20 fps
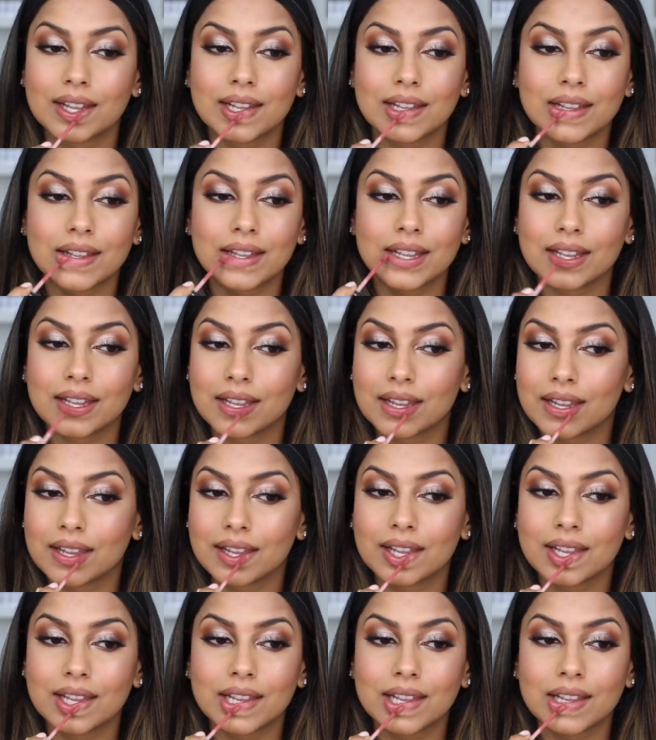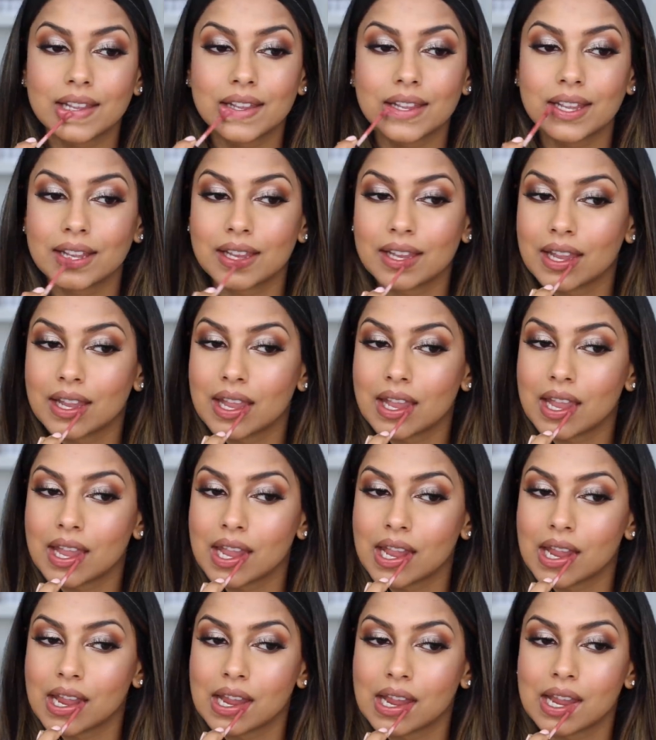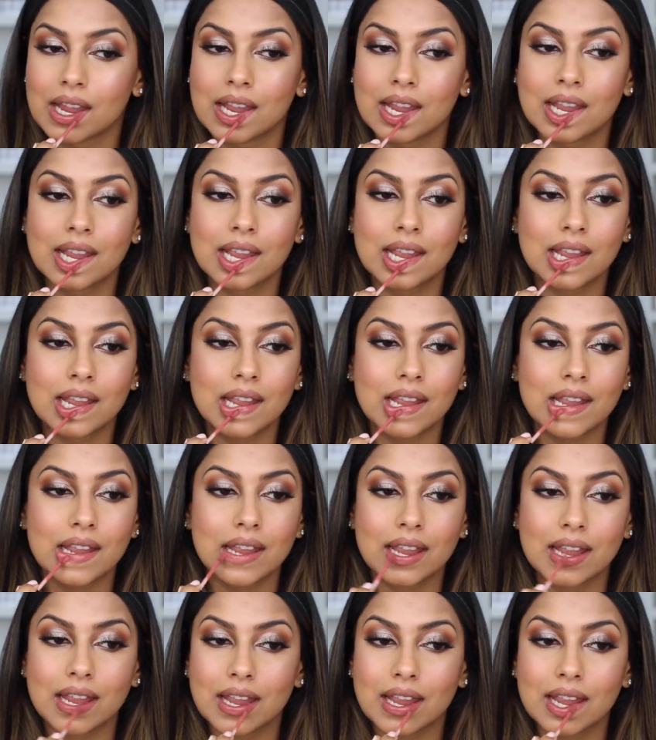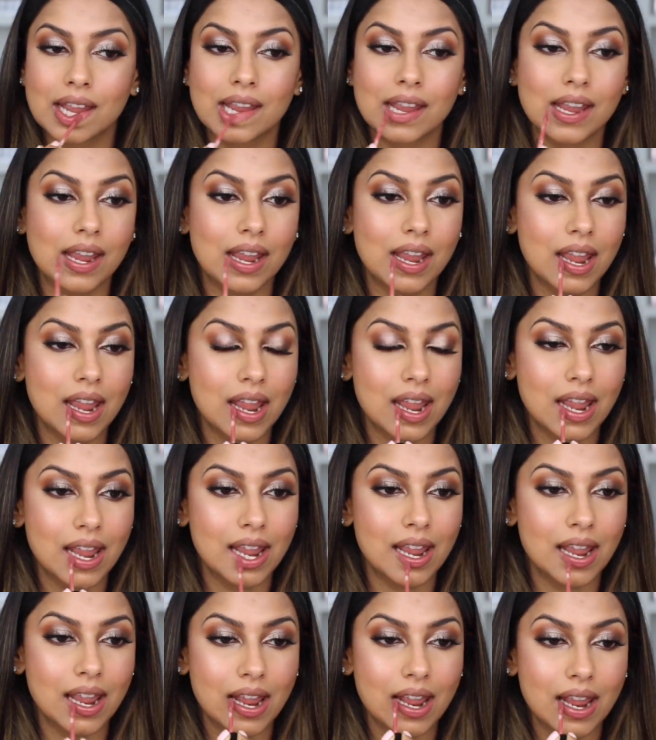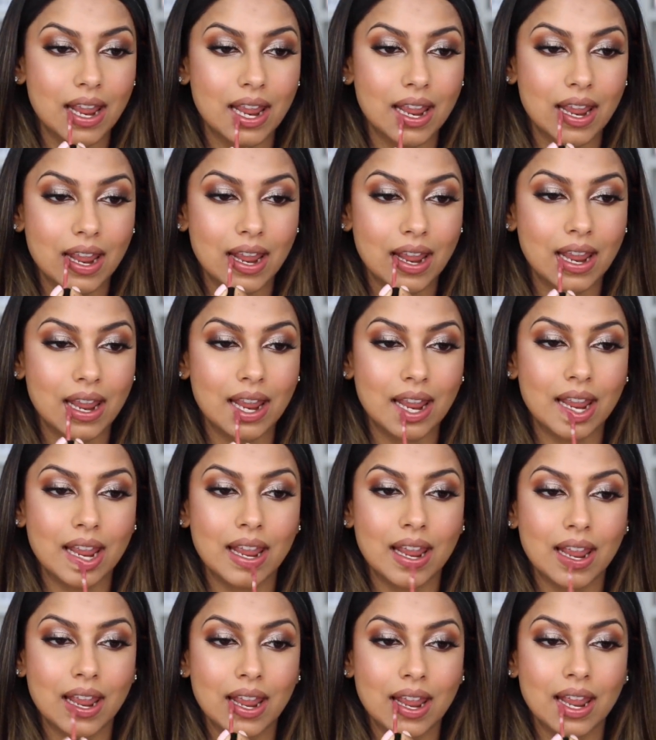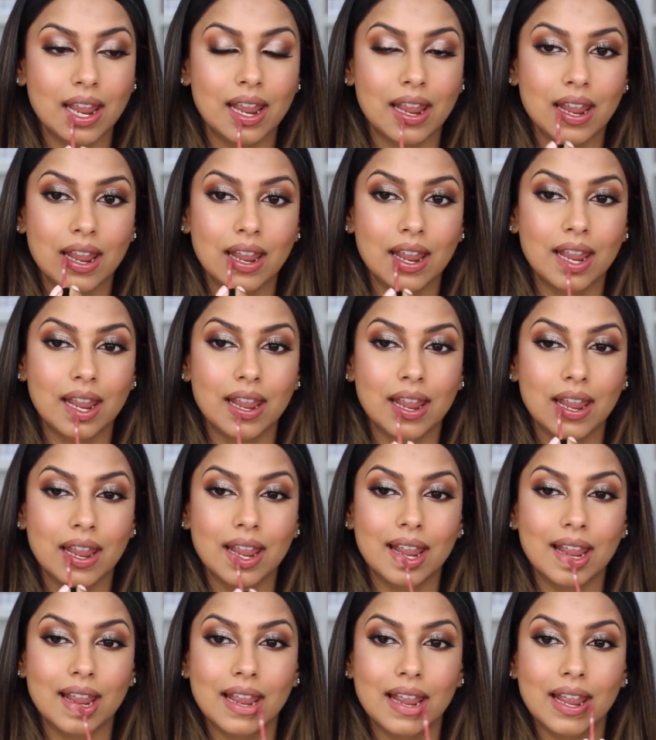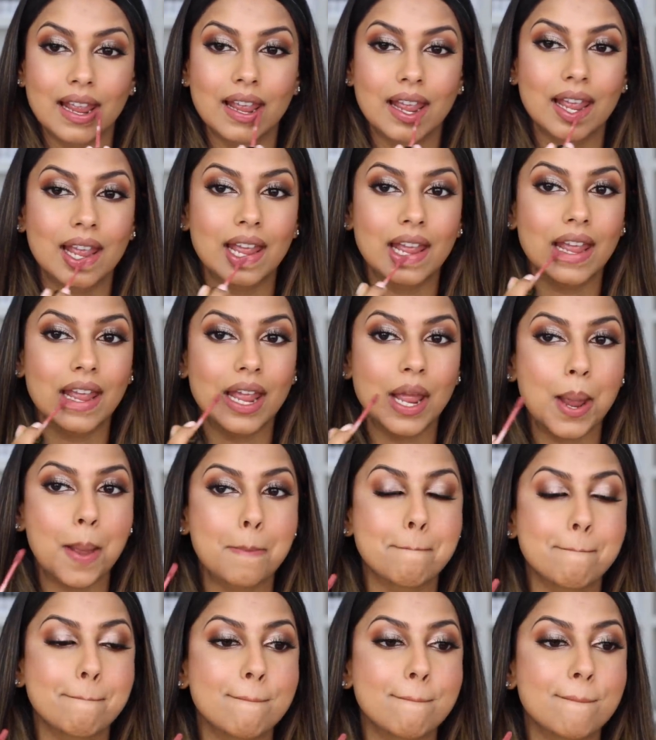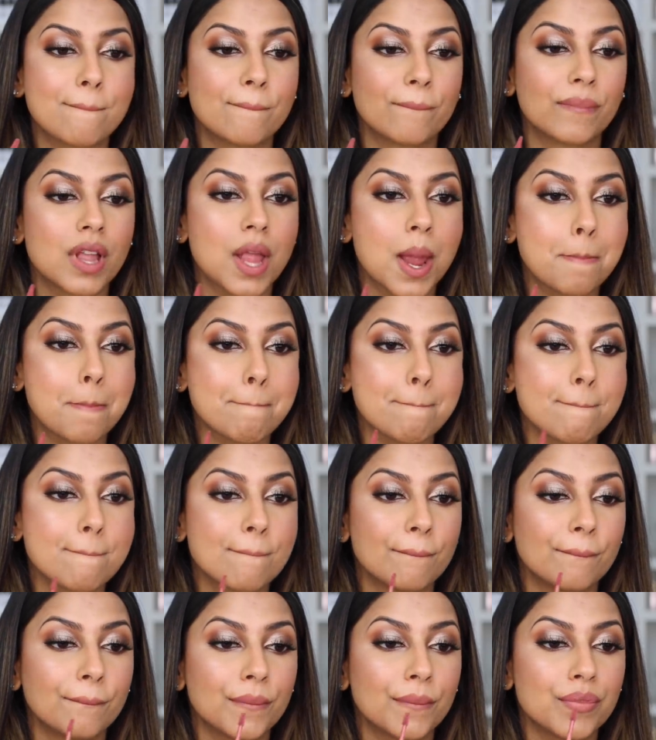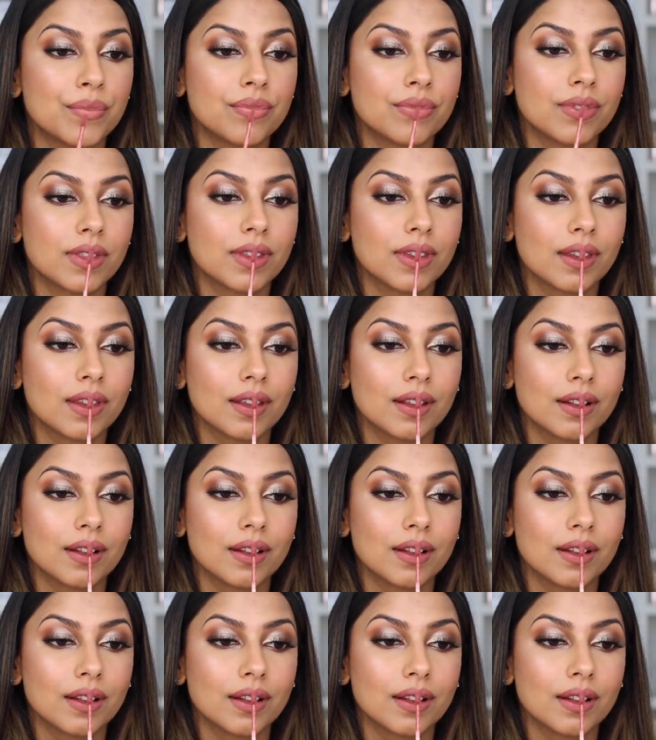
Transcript: It's a perfect everyday nude lipstick that you can wear on its own with a lip liner. Today I actually mixed it with another lip color. Stay tuned for that.